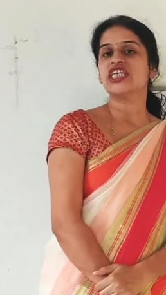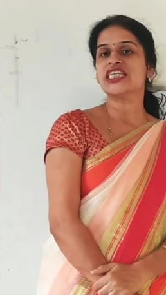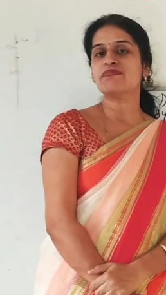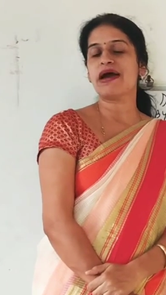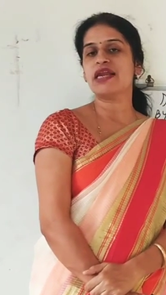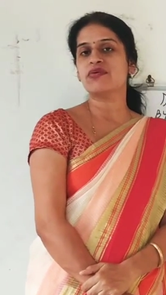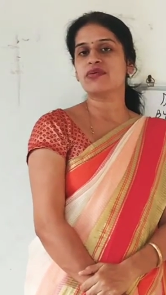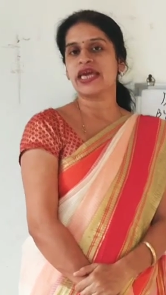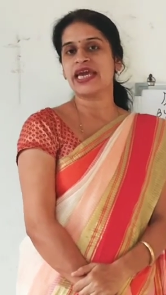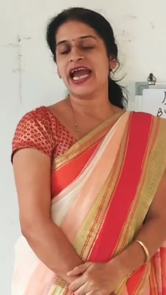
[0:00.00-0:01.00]
Just
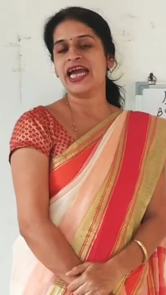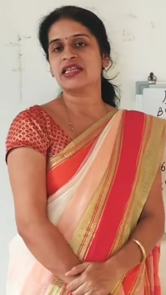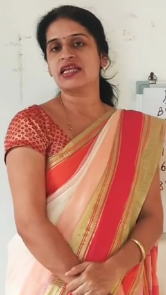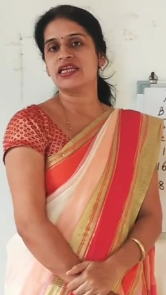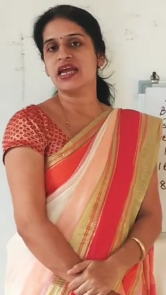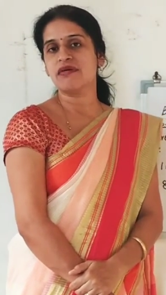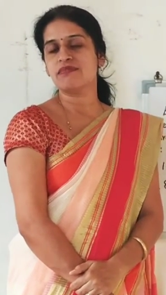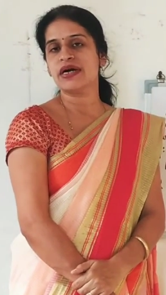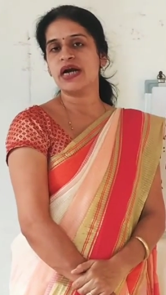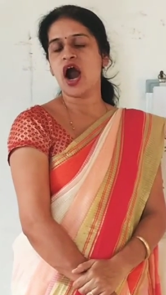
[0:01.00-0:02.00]
by looking at the
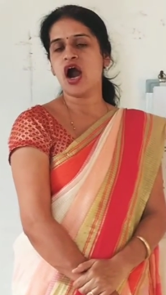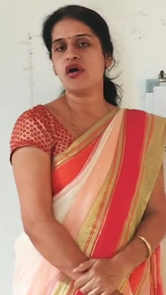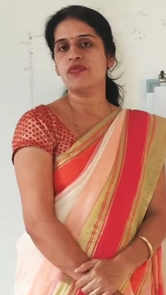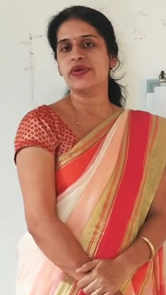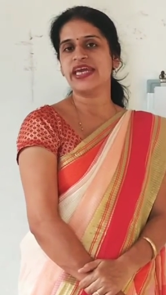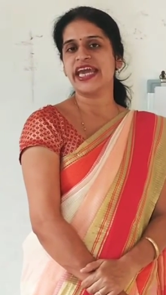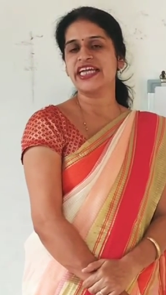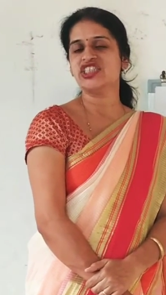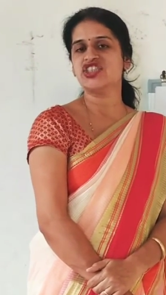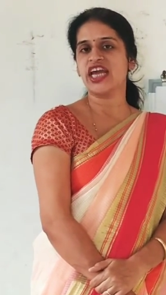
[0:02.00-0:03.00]
number, how we
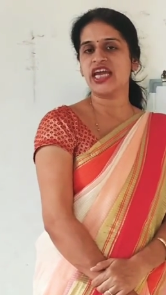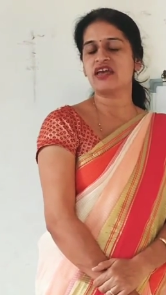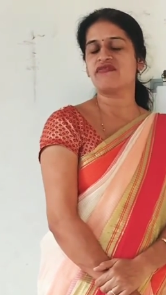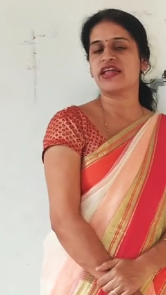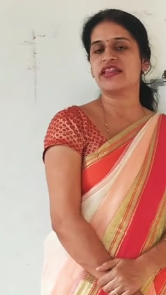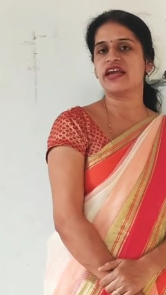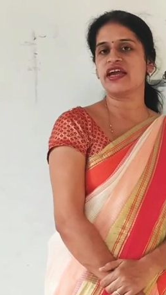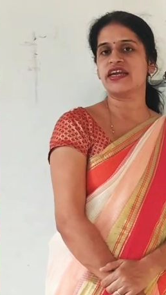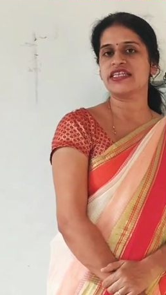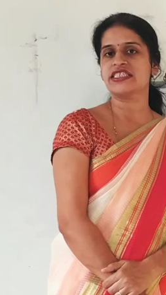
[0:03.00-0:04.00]
can check
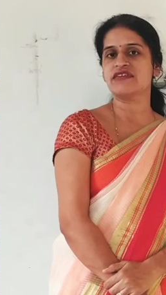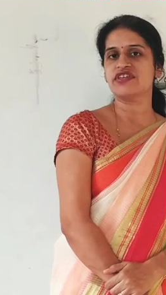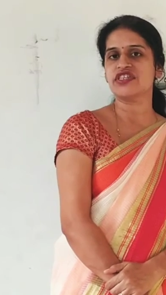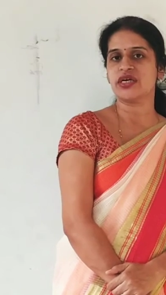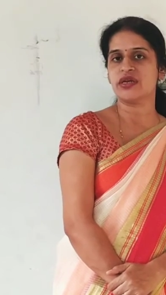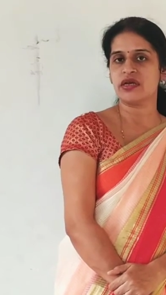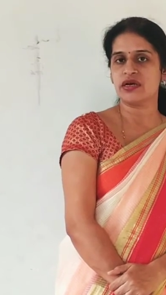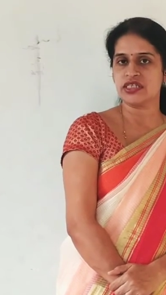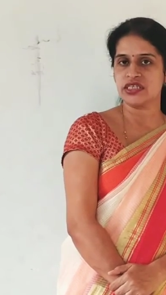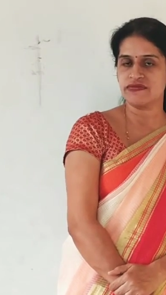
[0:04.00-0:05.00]
whether it is
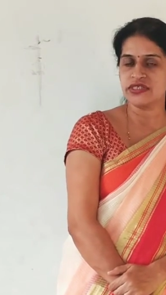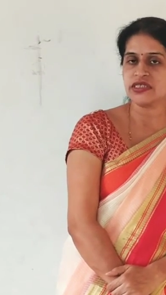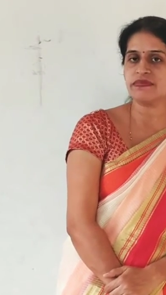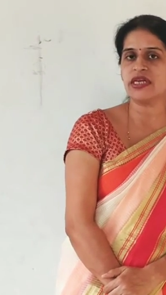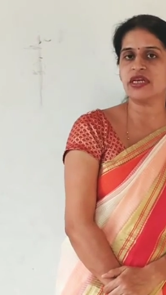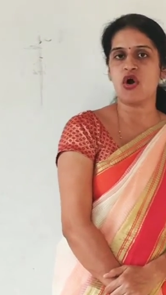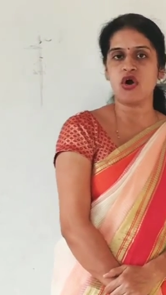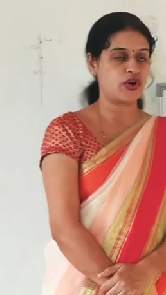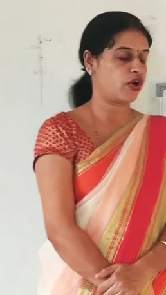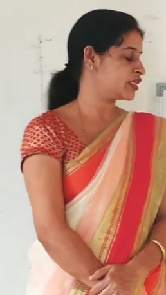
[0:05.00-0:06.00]
divisible
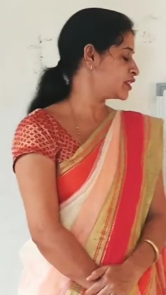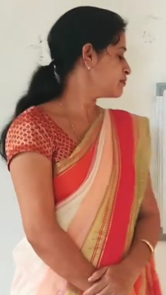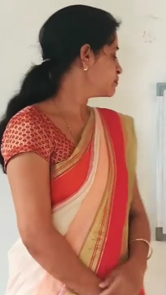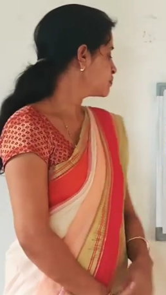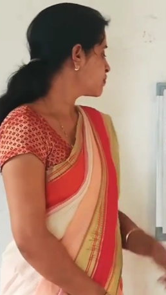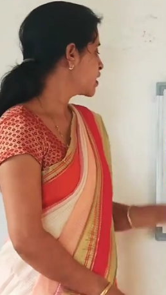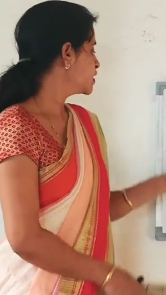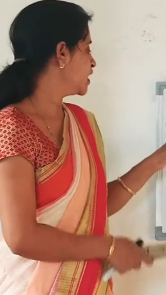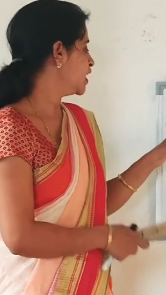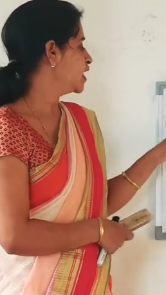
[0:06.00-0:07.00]
or not.
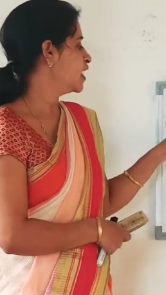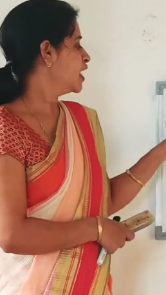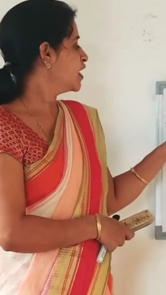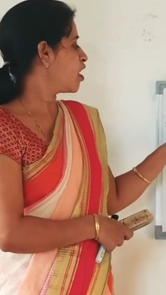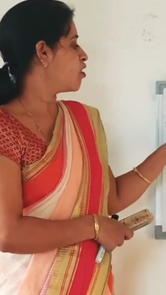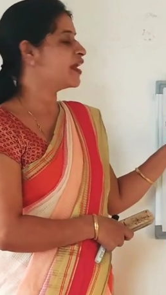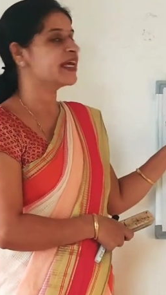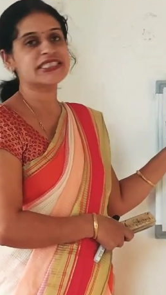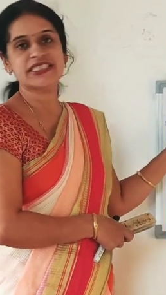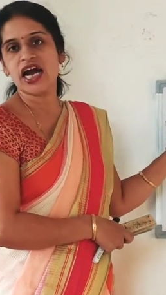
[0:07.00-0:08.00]
See,
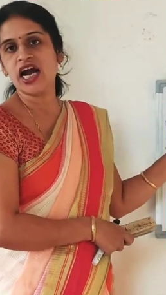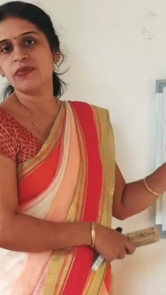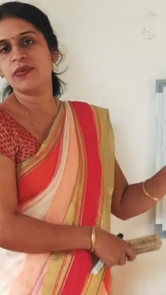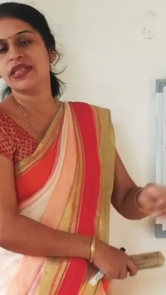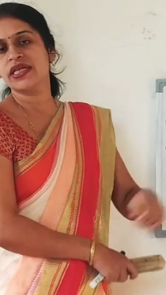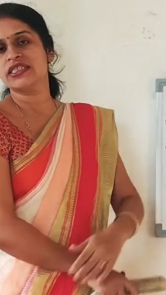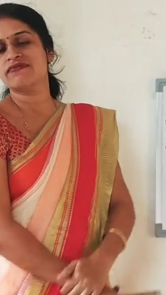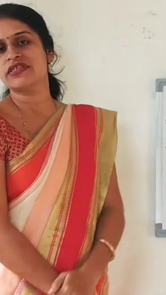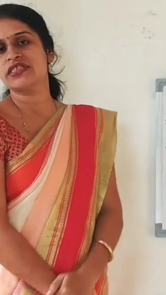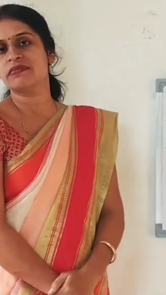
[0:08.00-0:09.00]
now let's start with
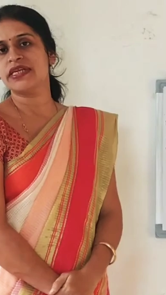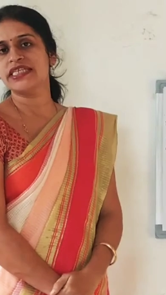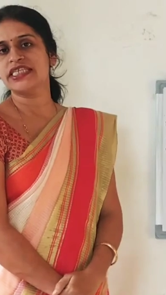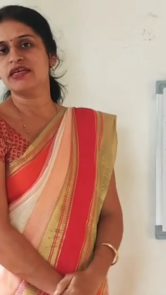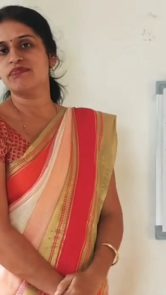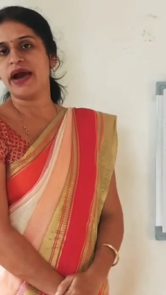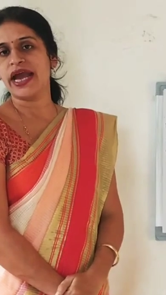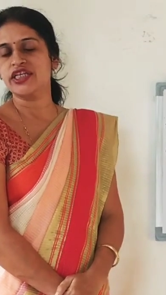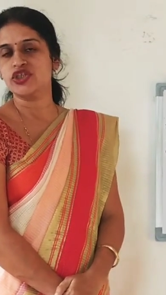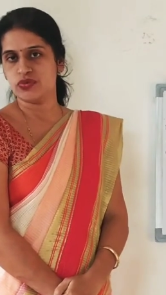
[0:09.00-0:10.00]
the divisibility
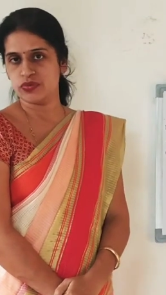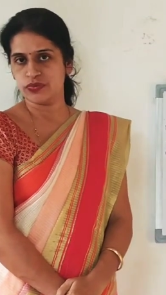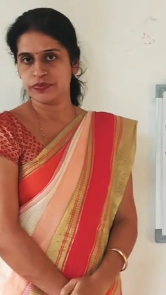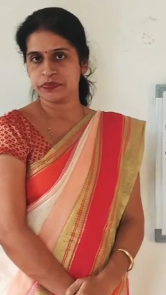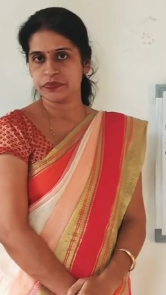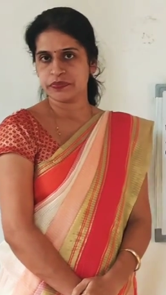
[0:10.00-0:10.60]
by 2.